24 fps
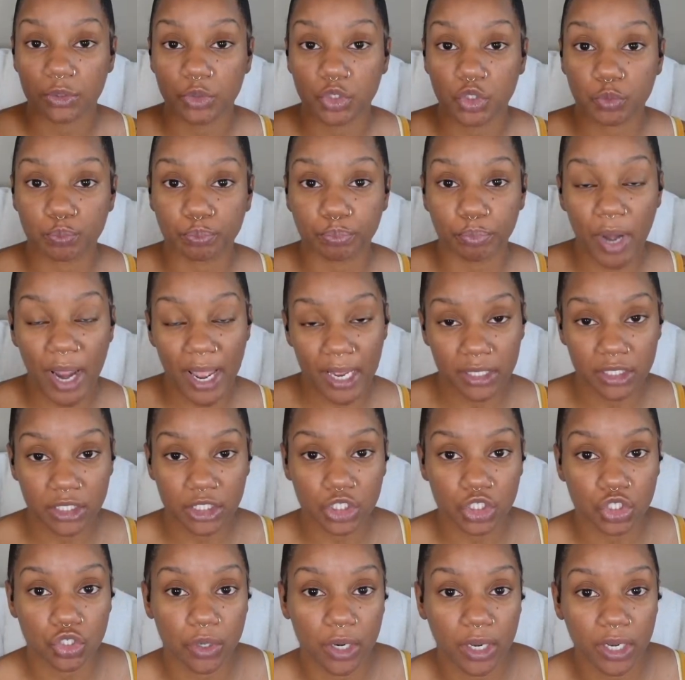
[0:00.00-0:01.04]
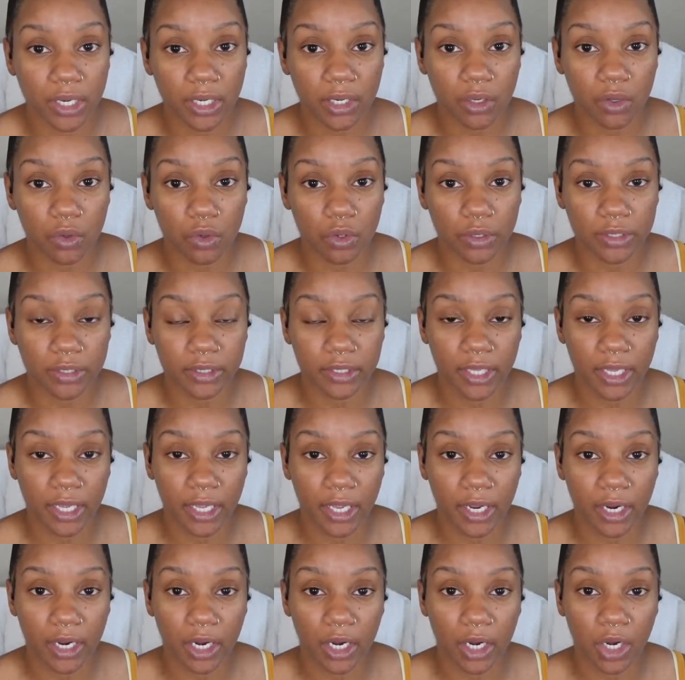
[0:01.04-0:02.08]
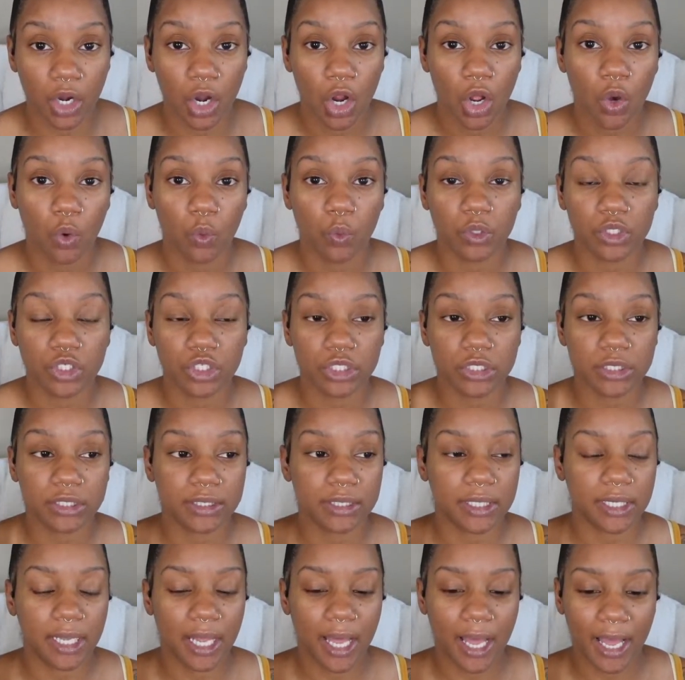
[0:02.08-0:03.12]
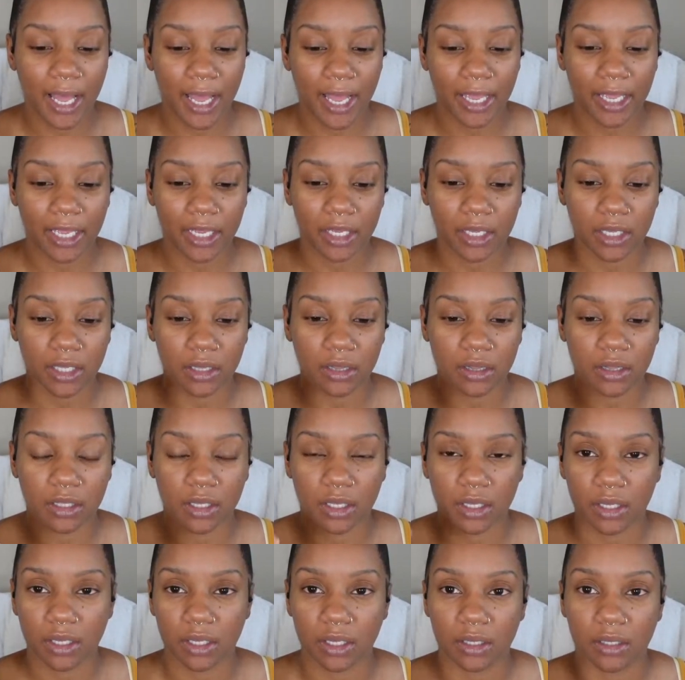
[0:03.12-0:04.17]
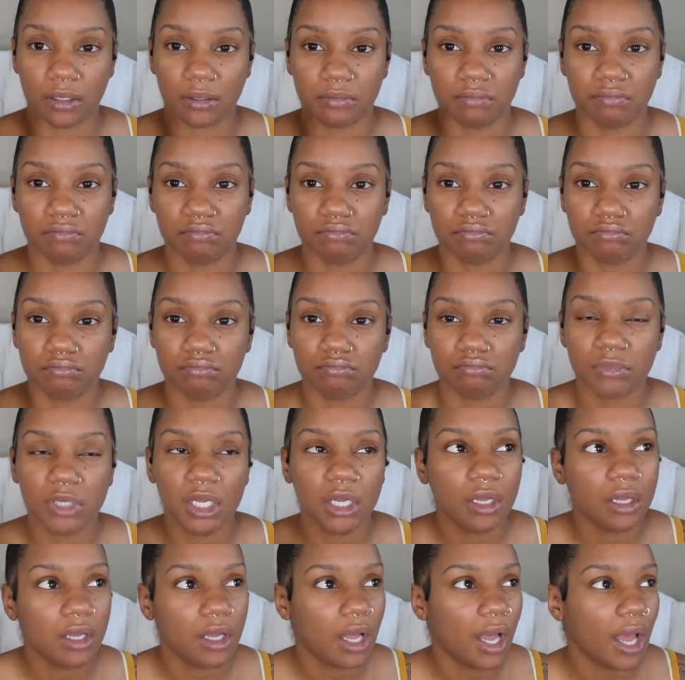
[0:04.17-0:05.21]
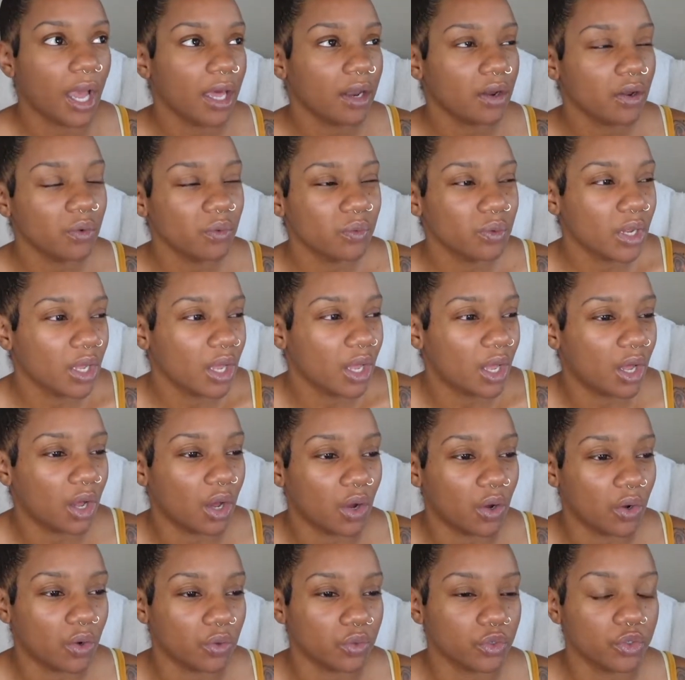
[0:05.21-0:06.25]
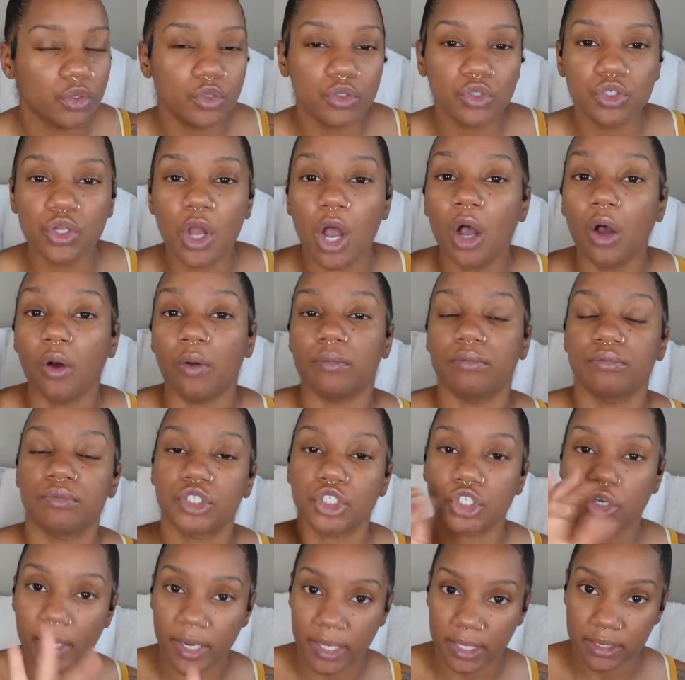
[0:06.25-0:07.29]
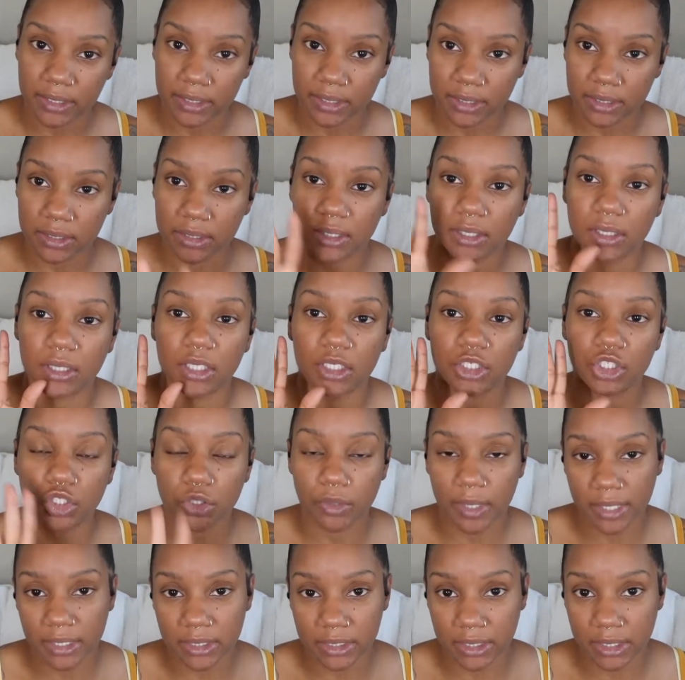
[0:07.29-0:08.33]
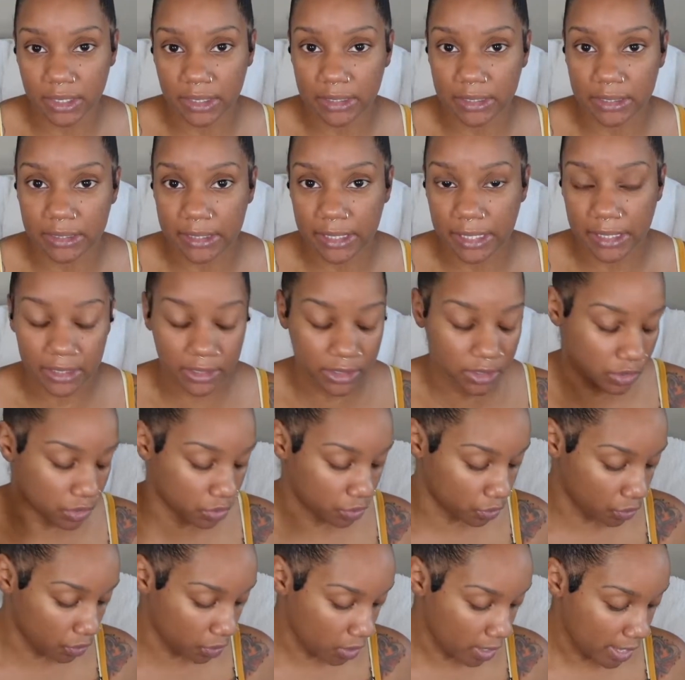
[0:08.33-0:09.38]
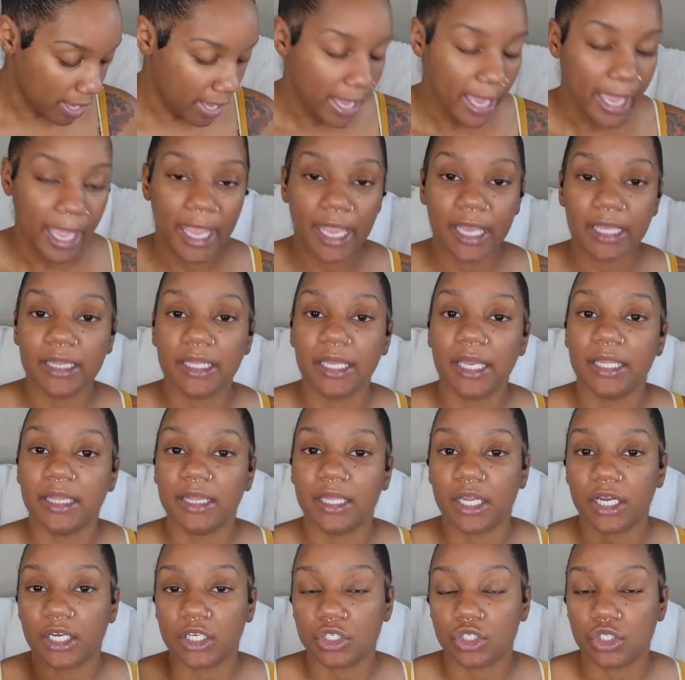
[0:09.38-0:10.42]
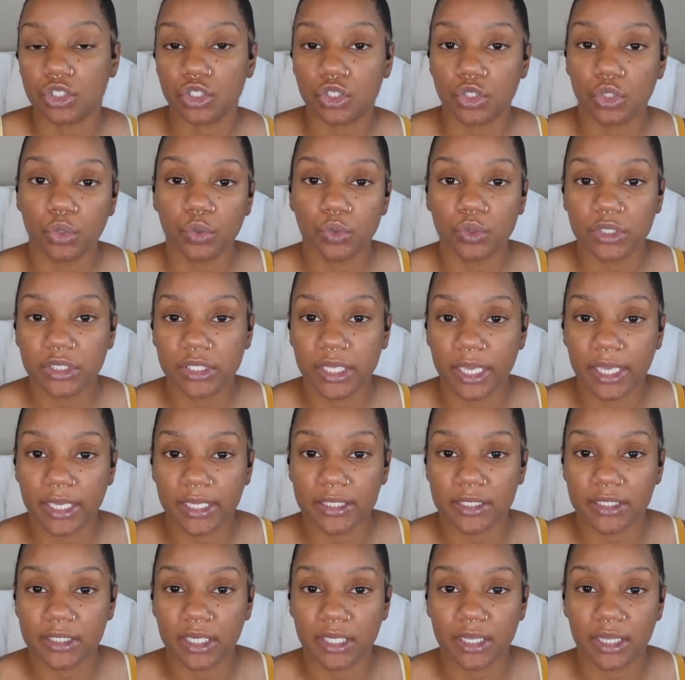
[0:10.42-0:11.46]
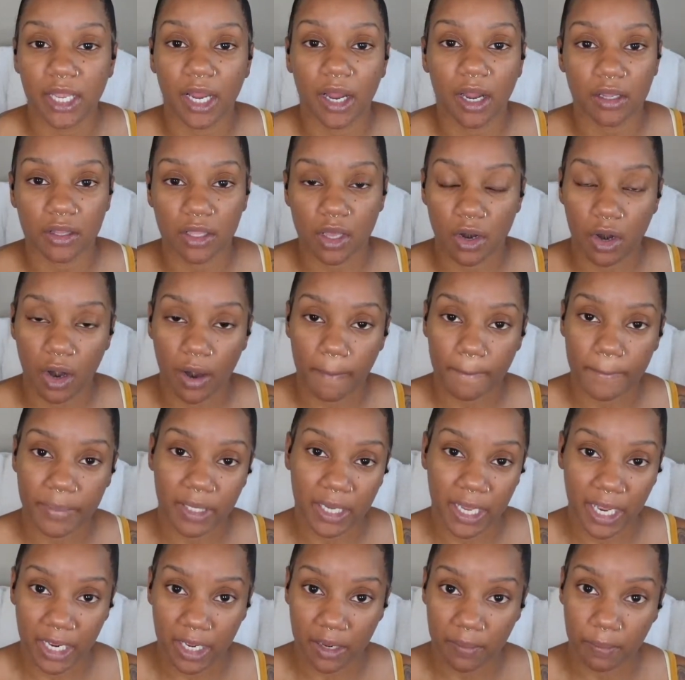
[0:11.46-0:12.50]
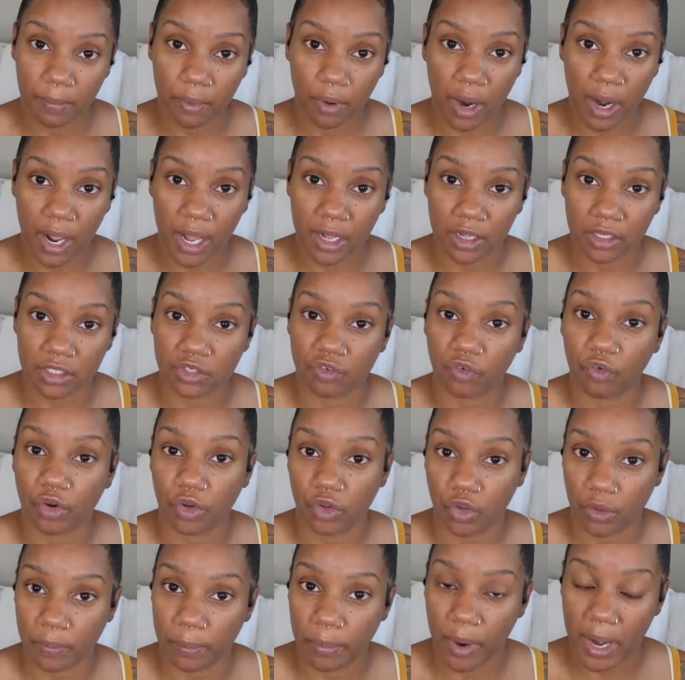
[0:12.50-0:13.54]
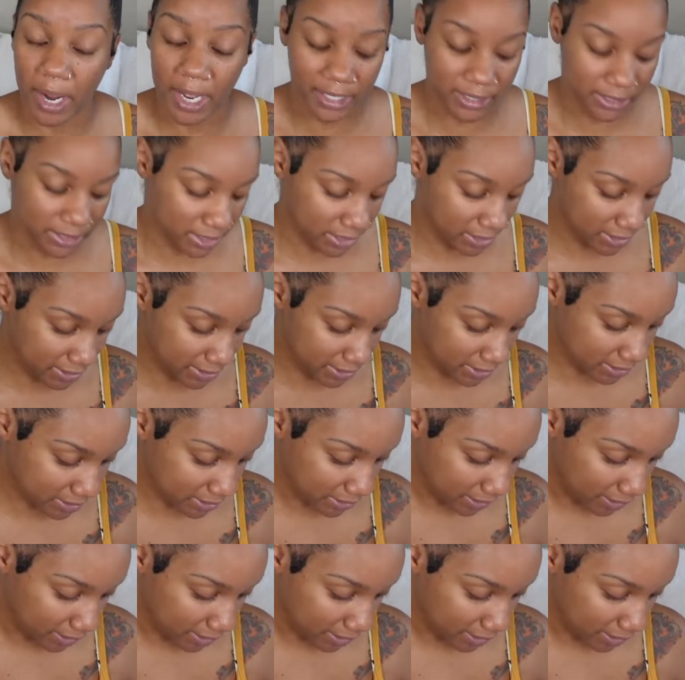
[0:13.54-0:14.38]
practice training on there, which is like the, I don't know, trace, the tracing stencil, and then there's 2 skins in there that are blank brows for you to practice.